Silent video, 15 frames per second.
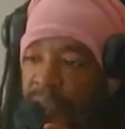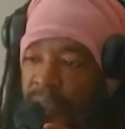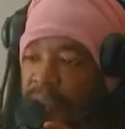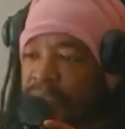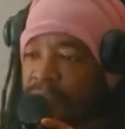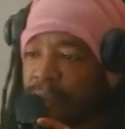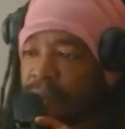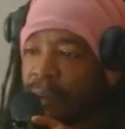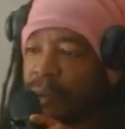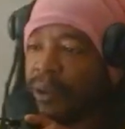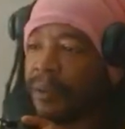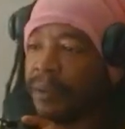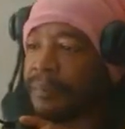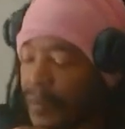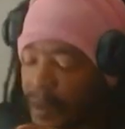Thanks for rolling
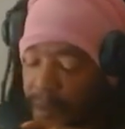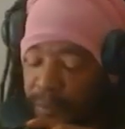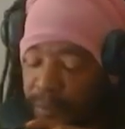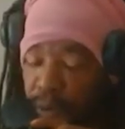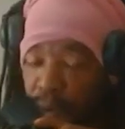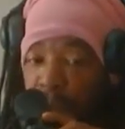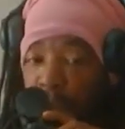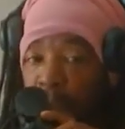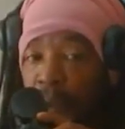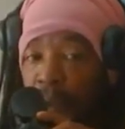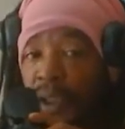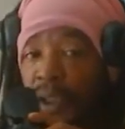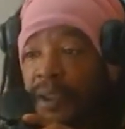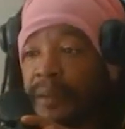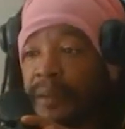up. I'm Two Blunt
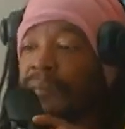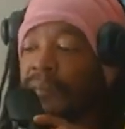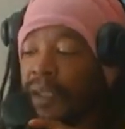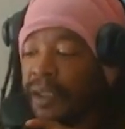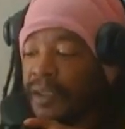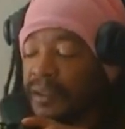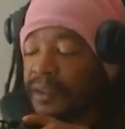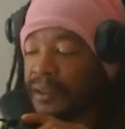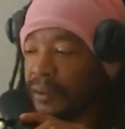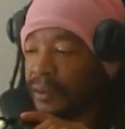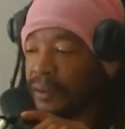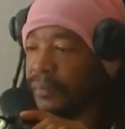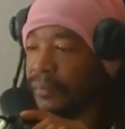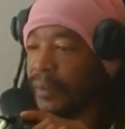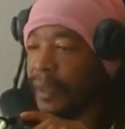Marley, and this is
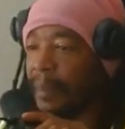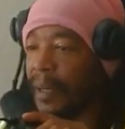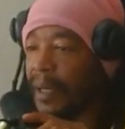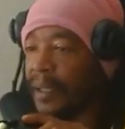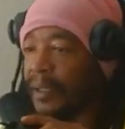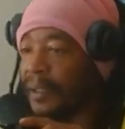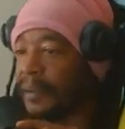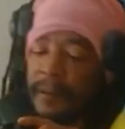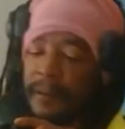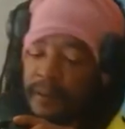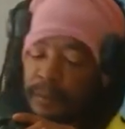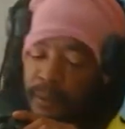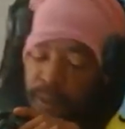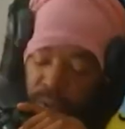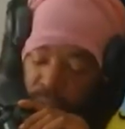Certified Pothead.
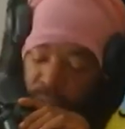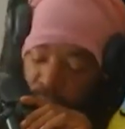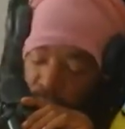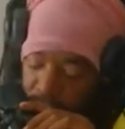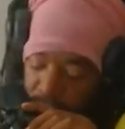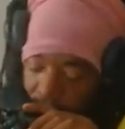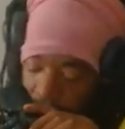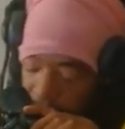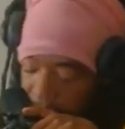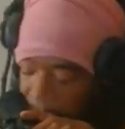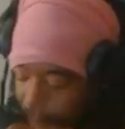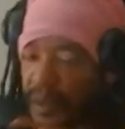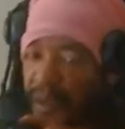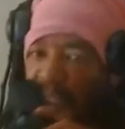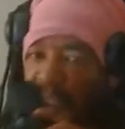Smoking on one of my
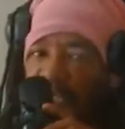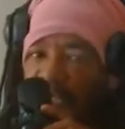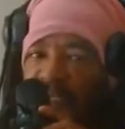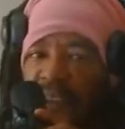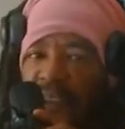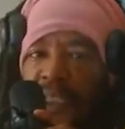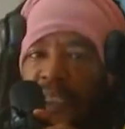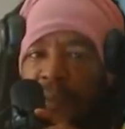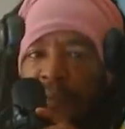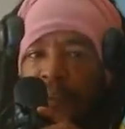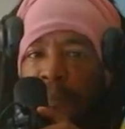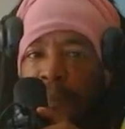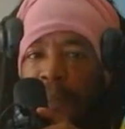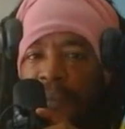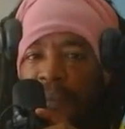nighttime
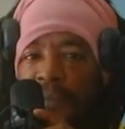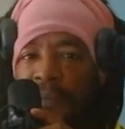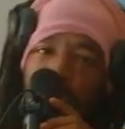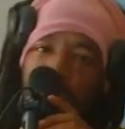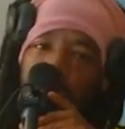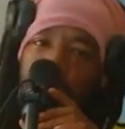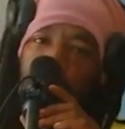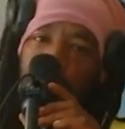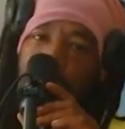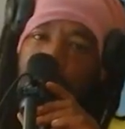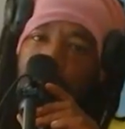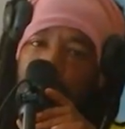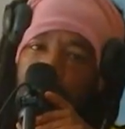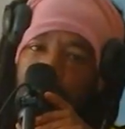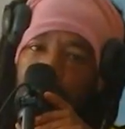spliffs. You know what you're
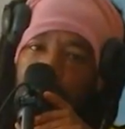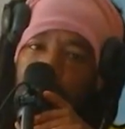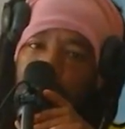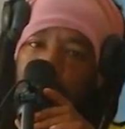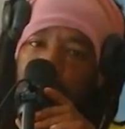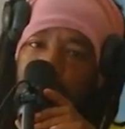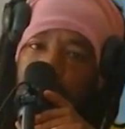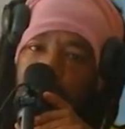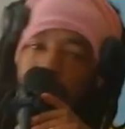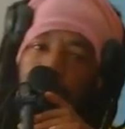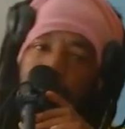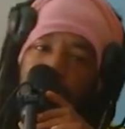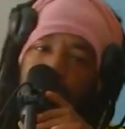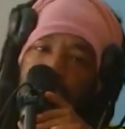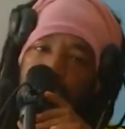about to do, Birdcup. You're
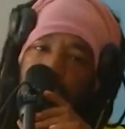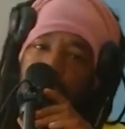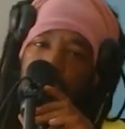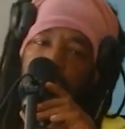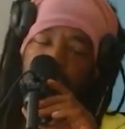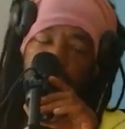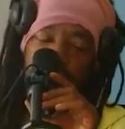about to take a look at